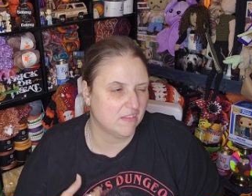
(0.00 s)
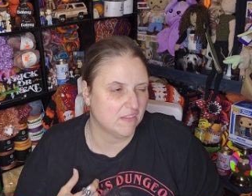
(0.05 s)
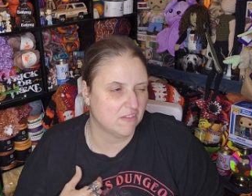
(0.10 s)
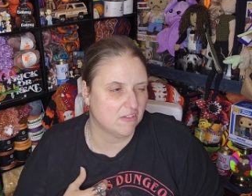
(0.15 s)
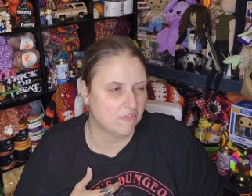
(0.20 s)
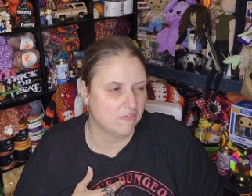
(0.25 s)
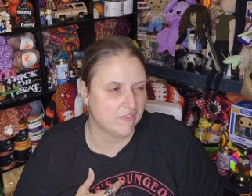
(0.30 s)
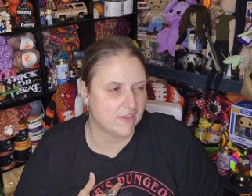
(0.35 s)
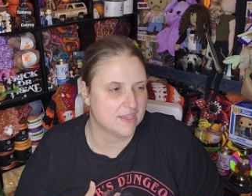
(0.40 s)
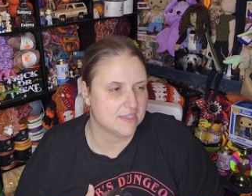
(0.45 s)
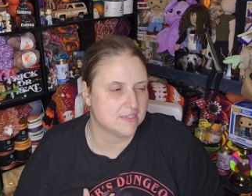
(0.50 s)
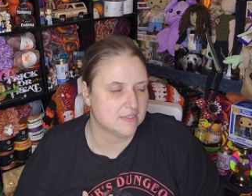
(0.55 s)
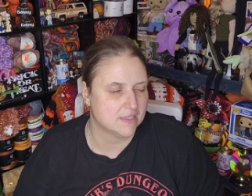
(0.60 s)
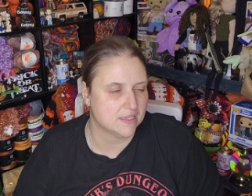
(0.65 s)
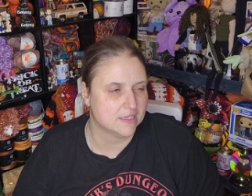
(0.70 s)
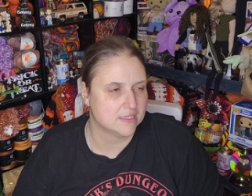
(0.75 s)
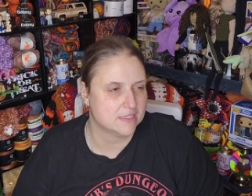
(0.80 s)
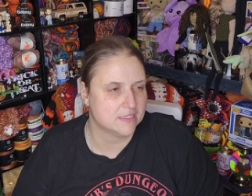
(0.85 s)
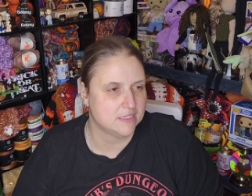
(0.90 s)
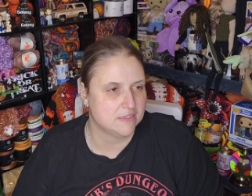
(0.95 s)
little vest
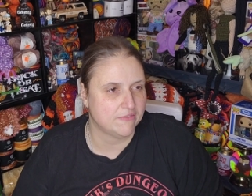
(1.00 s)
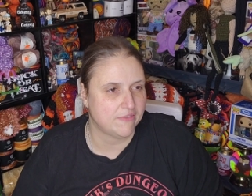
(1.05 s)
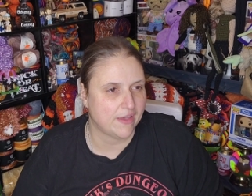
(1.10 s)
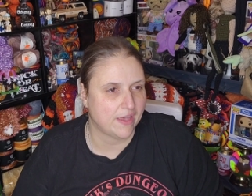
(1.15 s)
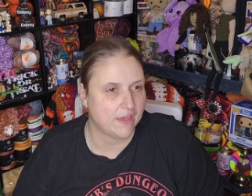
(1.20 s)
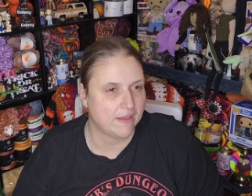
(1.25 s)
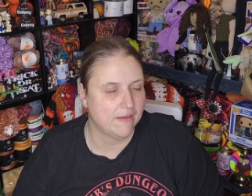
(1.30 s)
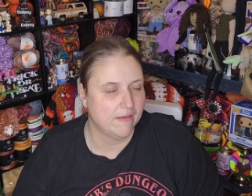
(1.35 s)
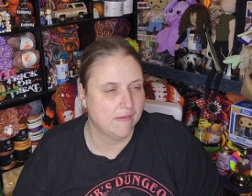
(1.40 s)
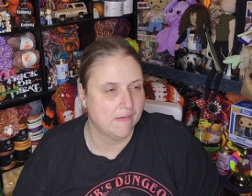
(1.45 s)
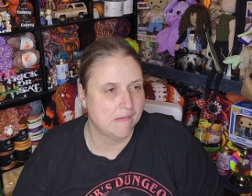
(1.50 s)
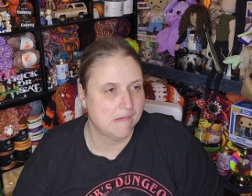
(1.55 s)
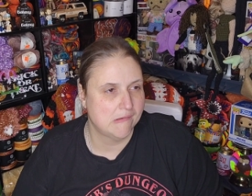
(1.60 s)
like Steve had.